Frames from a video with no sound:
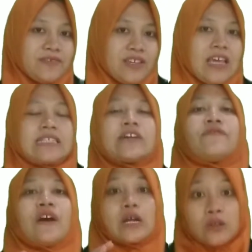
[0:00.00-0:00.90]
Okay, so
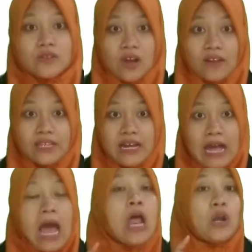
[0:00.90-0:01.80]
focus on the
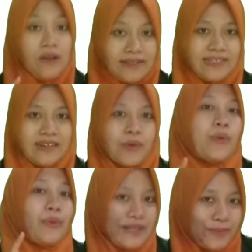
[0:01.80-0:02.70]
listener
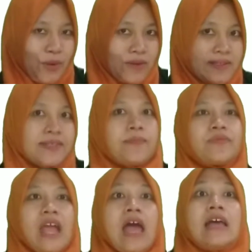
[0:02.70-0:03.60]
response.
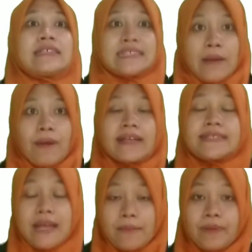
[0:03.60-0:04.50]
Some
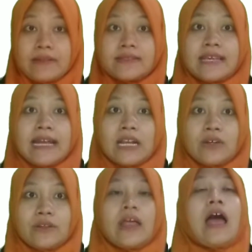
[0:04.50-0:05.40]
examples
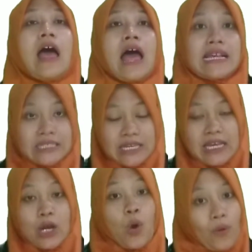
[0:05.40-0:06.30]
include asking
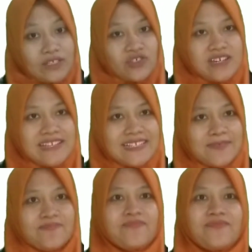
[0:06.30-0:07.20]
questions,
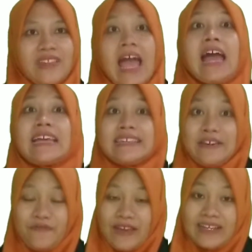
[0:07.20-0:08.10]

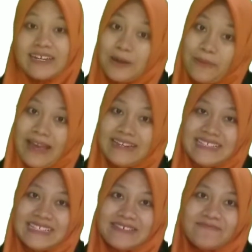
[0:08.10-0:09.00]
giving
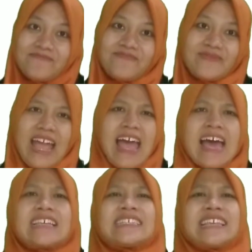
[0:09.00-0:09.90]
comments,
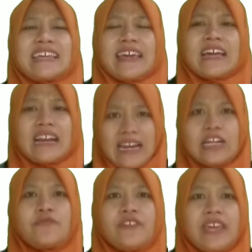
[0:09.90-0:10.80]
seeking
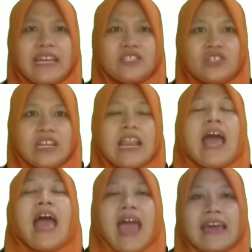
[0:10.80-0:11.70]
clarification,
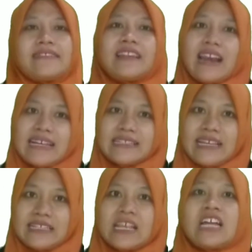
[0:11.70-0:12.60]
and the last
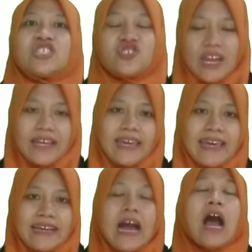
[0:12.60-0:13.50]
is
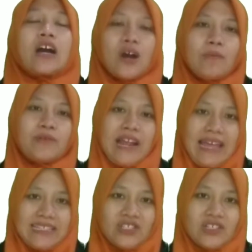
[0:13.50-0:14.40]
checking
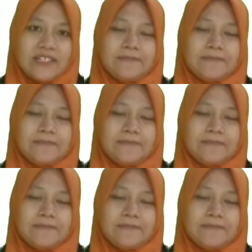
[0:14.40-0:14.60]
comprehension.